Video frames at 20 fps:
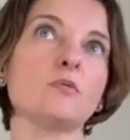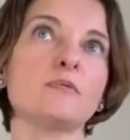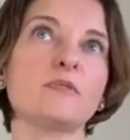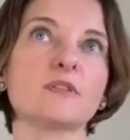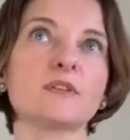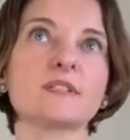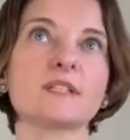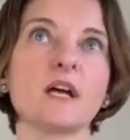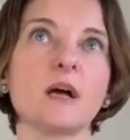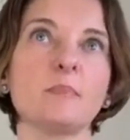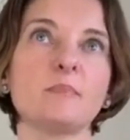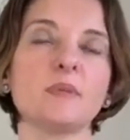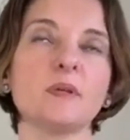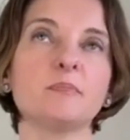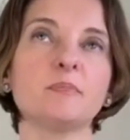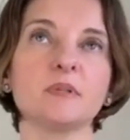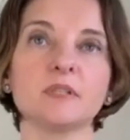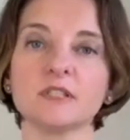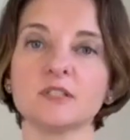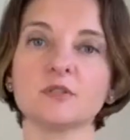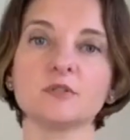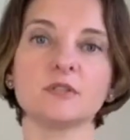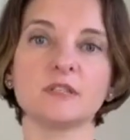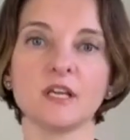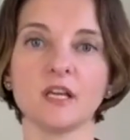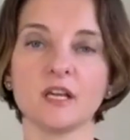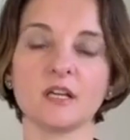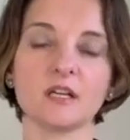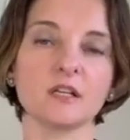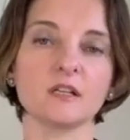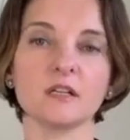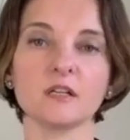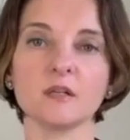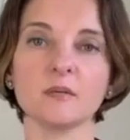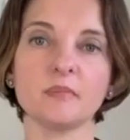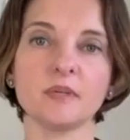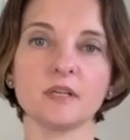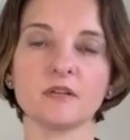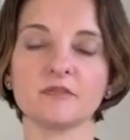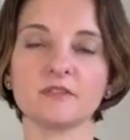for some people it could take a
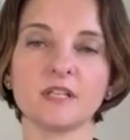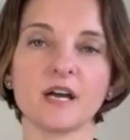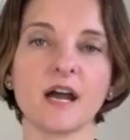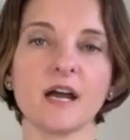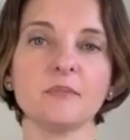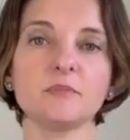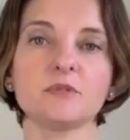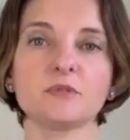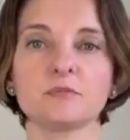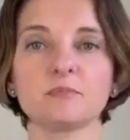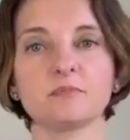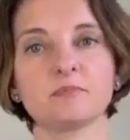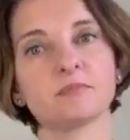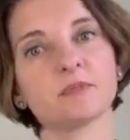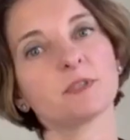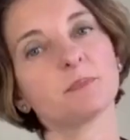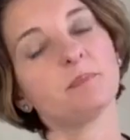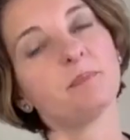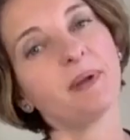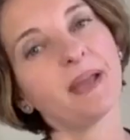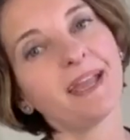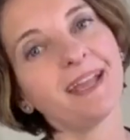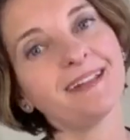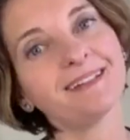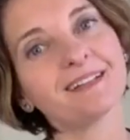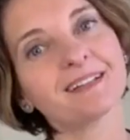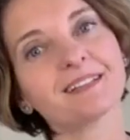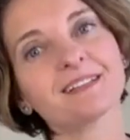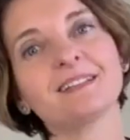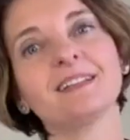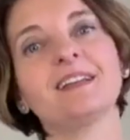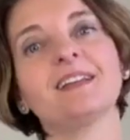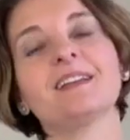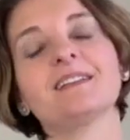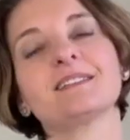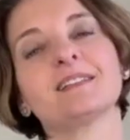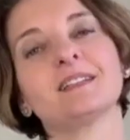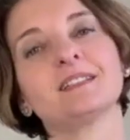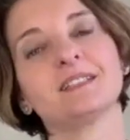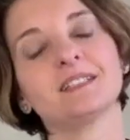little bit of time to pay their
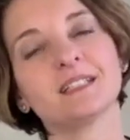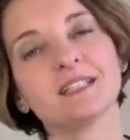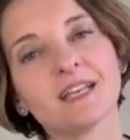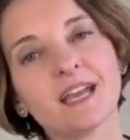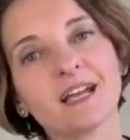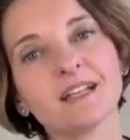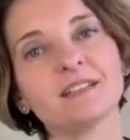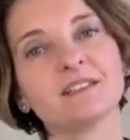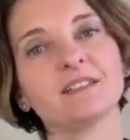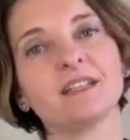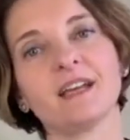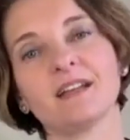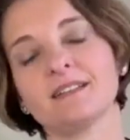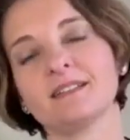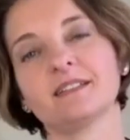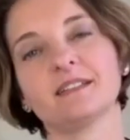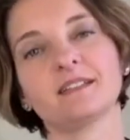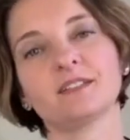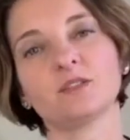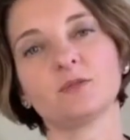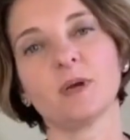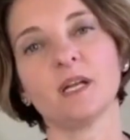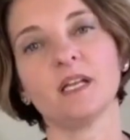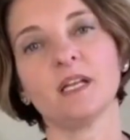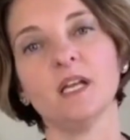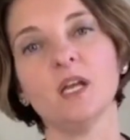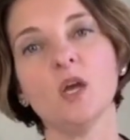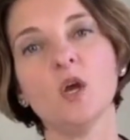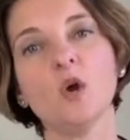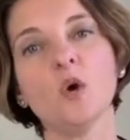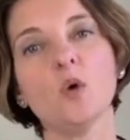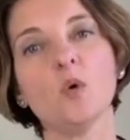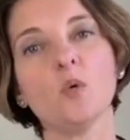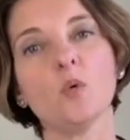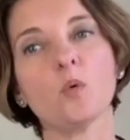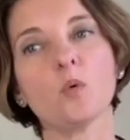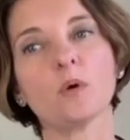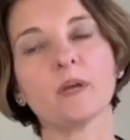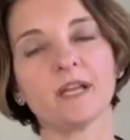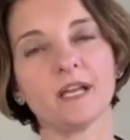things and to get to that 620.
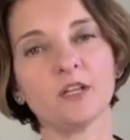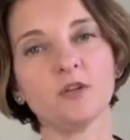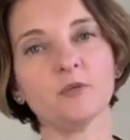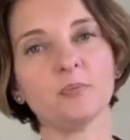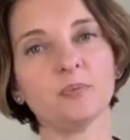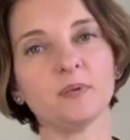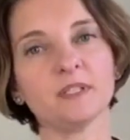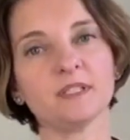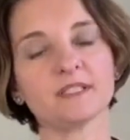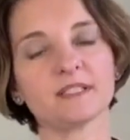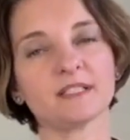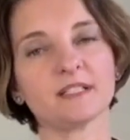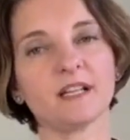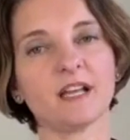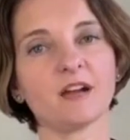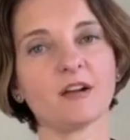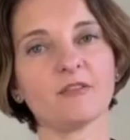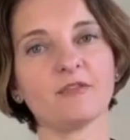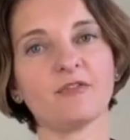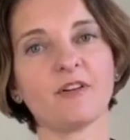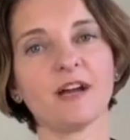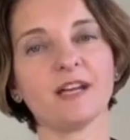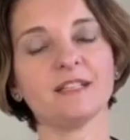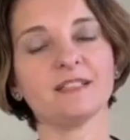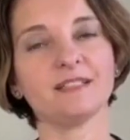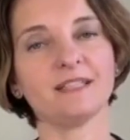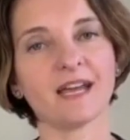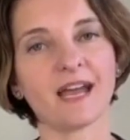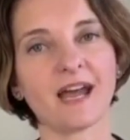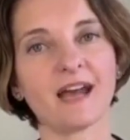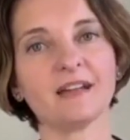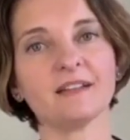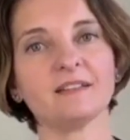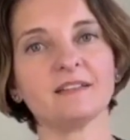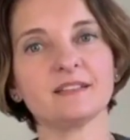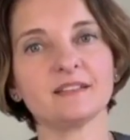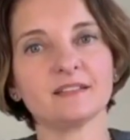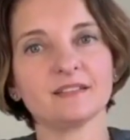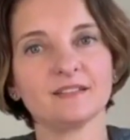Can you please clarify that?